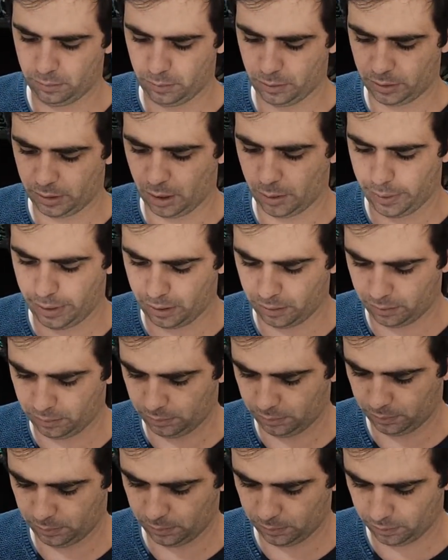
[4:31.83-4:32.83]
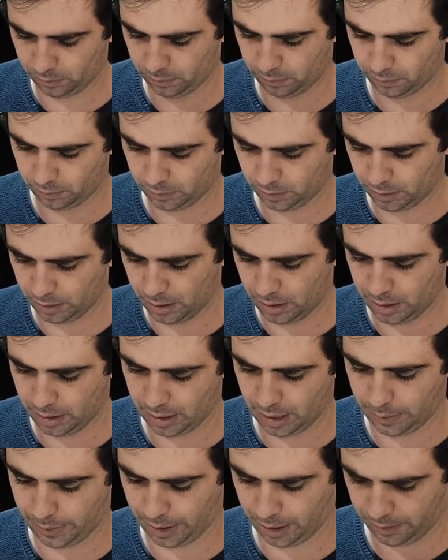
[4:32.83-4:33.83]
What's going on?
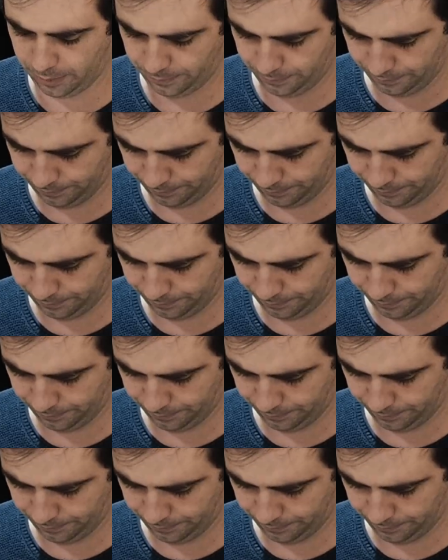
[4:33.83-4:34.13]
There we go.